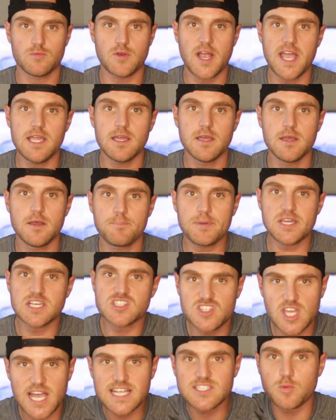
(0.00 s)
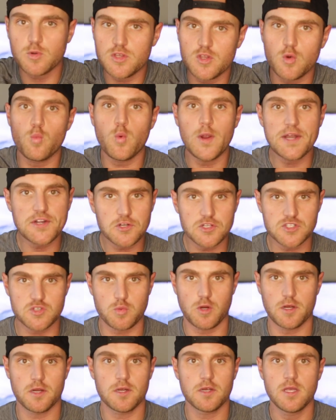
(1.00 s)
right? Because that's where the
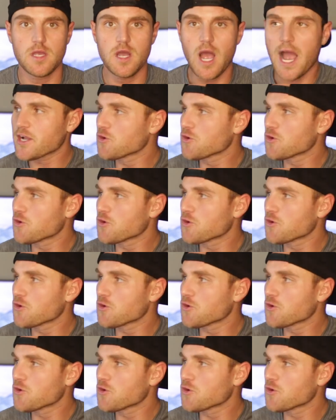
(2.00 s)
winners were.